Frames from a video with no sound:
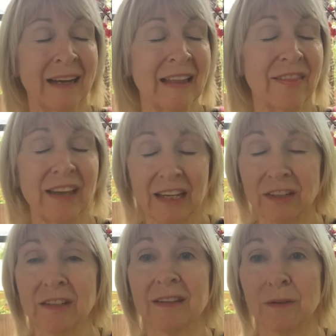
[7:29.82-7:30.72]

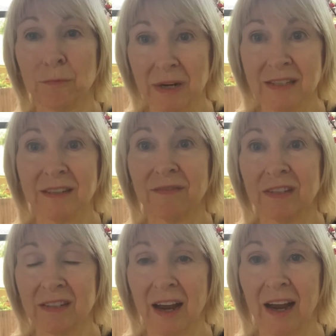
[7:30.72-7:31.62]
Then the rest of the
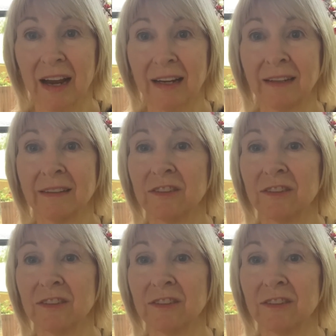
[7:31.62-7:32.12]
day,